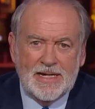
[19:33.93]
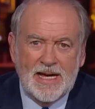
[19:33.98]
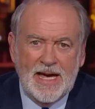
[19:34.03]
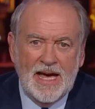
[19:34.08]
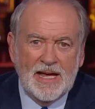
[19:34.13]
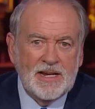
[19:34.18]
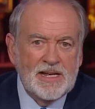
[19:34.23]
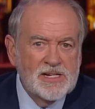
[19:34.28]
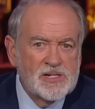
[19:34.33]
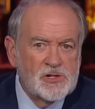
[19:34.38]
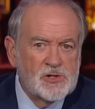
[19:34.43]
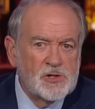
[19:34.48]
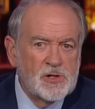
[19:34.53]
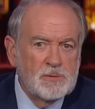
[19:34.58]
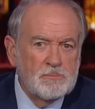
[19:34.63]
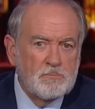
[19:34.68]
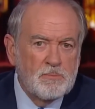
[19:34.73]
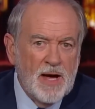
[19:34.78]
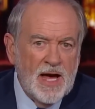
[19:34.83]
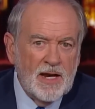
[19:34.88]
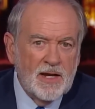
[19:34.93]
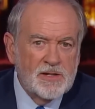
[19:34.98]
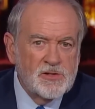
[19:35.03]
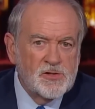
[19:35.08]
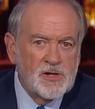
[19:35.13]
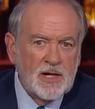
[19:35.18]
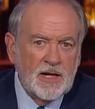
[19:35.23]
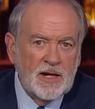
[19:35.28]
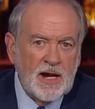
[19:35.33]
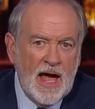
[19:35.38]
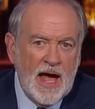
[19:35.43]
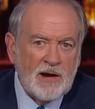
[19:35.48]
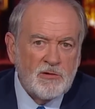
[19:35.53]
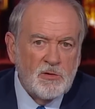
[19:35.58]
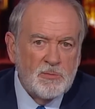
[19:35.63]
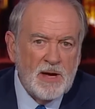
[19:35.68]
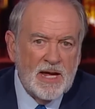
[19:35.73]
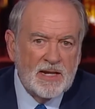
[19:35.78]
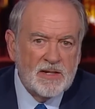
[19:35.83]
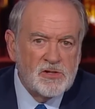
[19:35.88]
and his balancing and
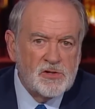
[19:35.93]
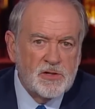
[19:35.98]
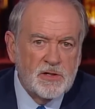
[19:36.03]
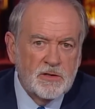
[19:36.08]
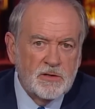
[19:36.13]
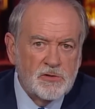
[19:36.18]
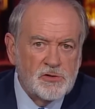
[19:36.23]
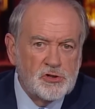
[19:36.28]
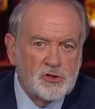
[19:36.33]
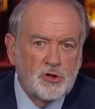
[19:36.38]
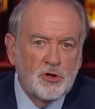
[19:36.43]
acrobatic skills